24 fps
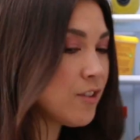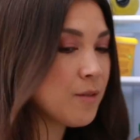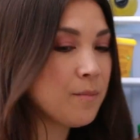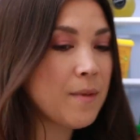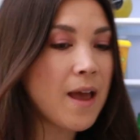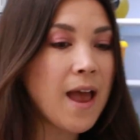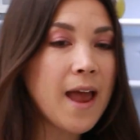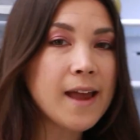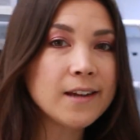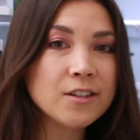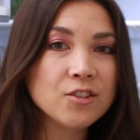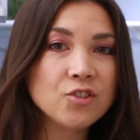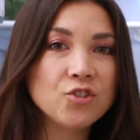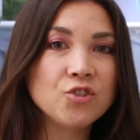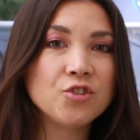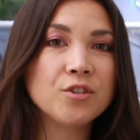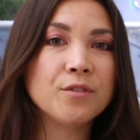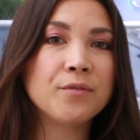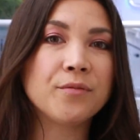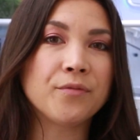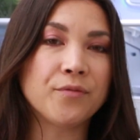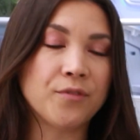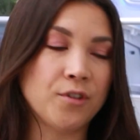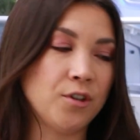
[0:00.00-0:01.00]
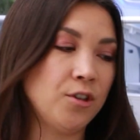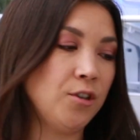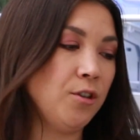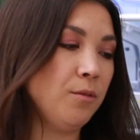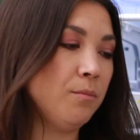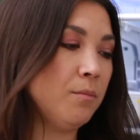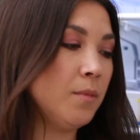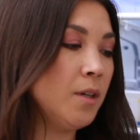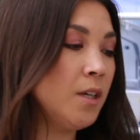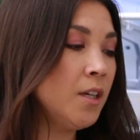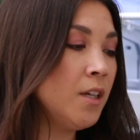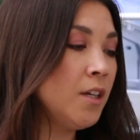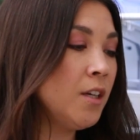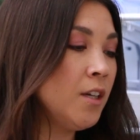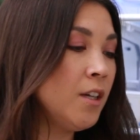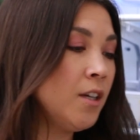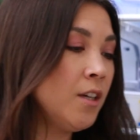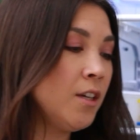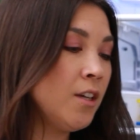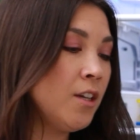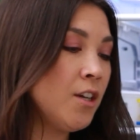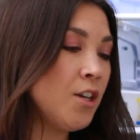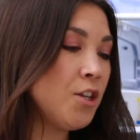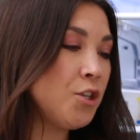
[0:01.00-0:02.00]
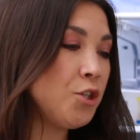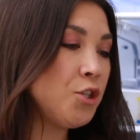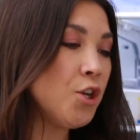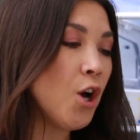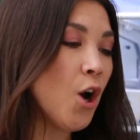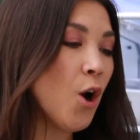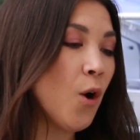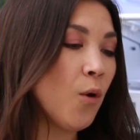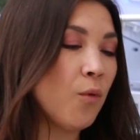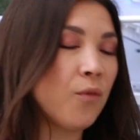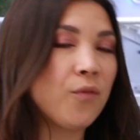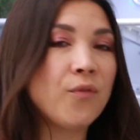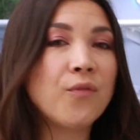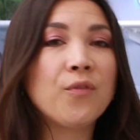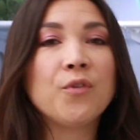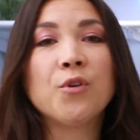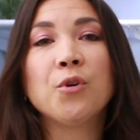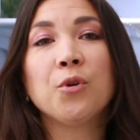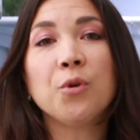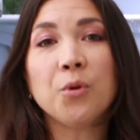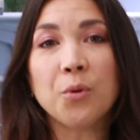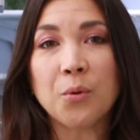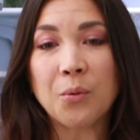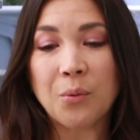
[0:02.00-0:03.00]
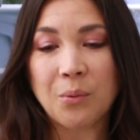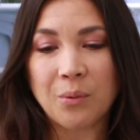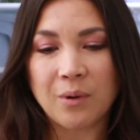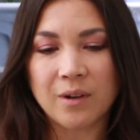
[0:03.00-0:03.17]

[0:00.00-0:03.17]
some extra firm tofu.